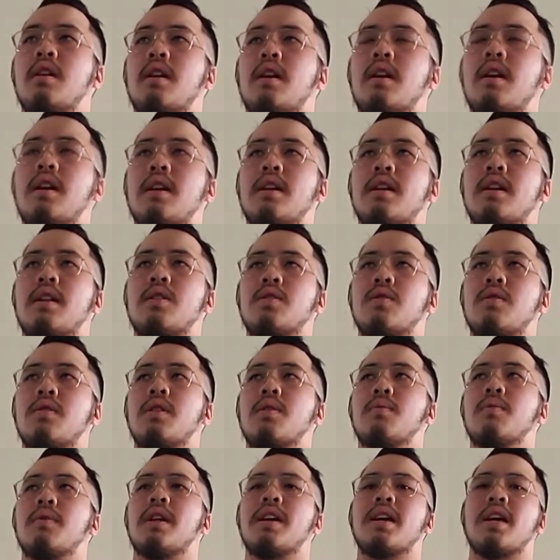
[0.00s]
And it's only
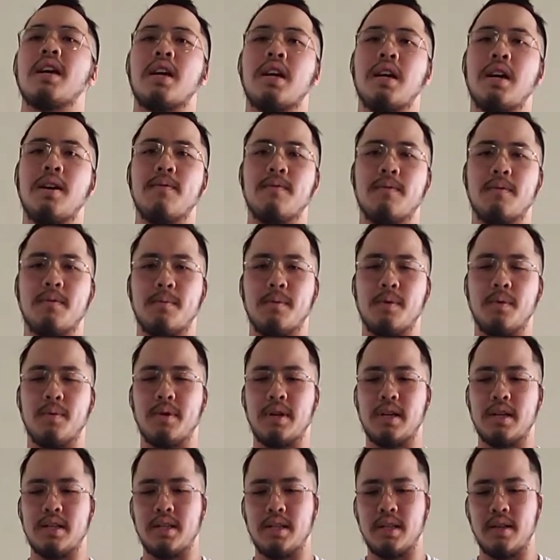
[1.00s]
when I get comfortable, when
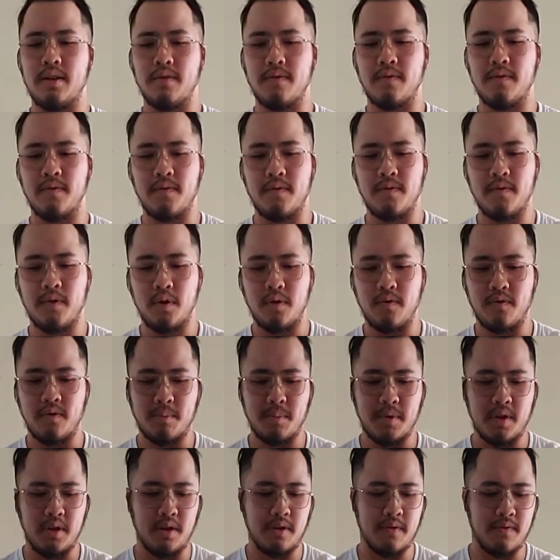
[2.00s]
I see a few
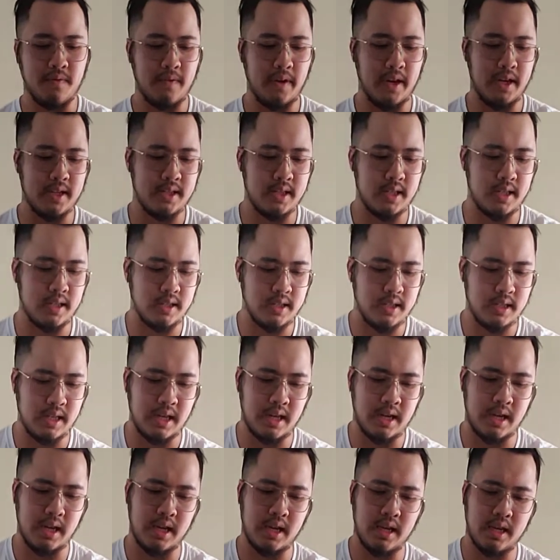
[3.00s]
familiar faces, that
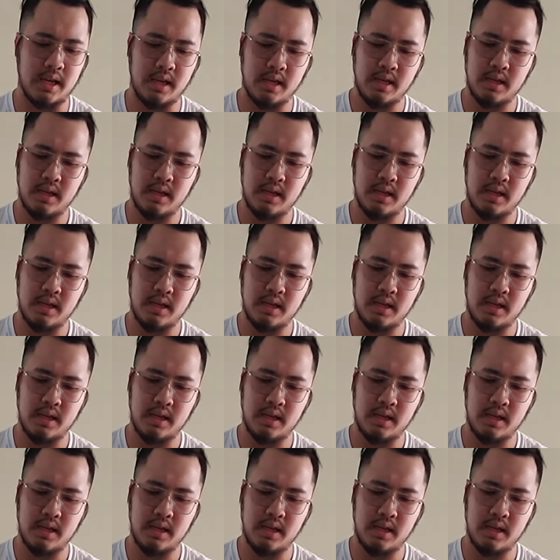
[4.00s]
I